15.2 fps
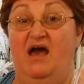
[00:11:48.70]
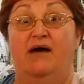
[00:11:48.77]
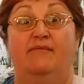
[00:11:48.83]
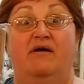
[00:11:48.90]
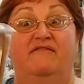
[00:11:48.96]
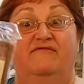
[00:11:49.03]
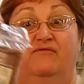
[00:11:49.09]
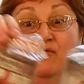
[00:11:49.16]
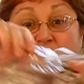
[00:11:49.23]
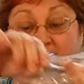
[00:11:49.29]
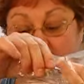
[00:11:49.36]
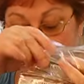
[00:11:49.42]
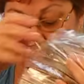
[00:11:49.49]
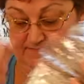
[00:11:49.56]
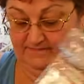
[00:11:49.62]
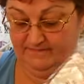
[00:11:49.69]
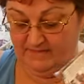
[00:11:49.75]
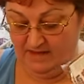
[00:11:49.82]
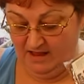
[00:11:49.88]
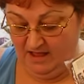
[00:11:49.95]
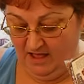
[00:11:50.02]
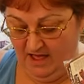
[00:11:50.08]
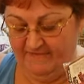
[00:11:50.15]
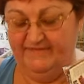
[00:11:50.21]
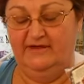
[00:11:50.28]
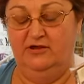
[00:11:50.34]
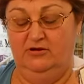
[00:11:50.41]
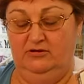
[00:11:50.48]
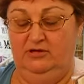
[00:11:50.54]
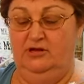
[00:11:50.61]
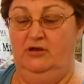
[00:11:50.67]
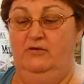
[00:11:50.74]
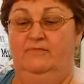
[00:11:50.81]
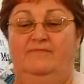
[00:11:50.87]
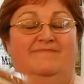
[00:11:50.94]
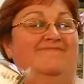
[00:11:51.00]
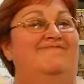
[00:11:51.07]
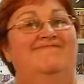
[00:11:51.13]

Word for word: I bought four of them. I figured, you know,